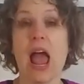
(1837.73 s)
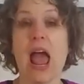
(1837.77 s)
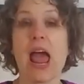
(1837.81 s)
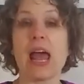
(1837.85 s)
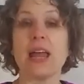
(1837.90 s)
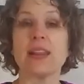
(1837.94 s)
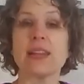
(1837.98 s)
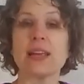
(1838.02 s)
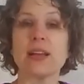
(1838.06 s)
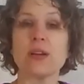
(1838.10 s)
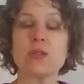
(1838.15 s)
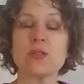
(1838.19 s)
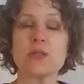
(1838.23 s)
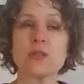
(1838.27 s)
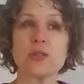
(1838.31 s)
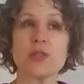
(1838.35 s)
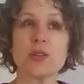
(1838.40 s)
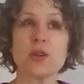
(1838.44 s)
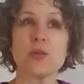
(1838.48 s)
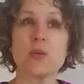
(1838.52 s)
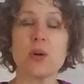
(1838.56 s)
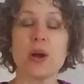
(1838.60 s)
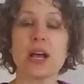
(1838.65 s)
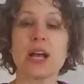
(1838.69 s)
And they
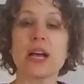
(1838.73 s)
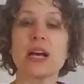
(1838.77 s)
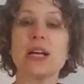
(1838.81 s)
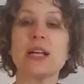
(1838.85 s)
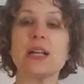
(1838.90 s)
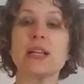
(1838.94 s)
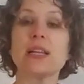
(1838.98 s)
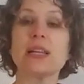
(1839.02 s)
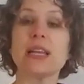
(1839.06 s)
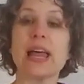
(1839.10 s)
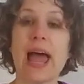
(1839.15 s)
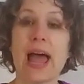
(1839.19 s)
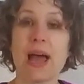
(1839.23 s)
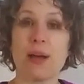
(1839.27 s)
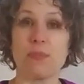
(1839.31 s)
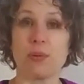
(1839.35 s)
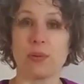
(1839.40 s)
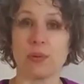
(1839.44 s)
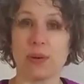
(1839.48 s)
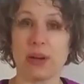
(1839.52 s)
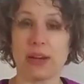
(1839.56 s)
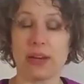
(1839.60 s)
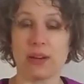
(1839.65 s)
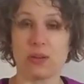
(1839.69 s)
also
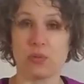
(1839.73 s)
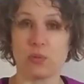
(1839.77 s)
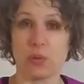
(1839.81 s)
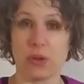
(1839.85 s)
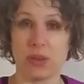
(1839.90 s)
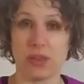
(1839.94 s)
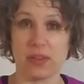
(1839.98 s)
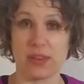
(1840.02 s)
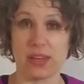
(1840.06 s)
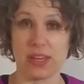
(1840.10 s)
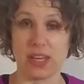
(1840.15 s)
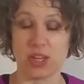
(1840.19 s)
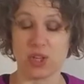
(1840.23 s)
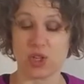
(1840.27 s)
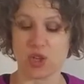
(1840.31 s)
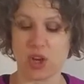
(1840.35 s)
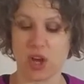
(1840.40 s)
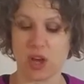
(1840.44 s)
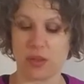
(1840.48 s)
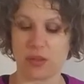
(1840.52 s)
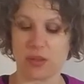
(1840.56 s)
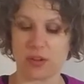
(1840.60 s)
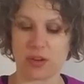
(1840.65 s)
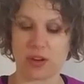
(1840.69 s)
collaborate with each
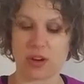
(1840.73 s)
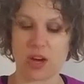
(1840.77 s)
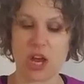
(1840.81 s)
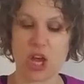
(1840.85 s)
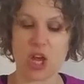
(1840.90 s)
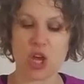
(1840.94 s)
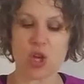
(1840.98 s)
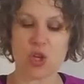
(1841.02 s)
other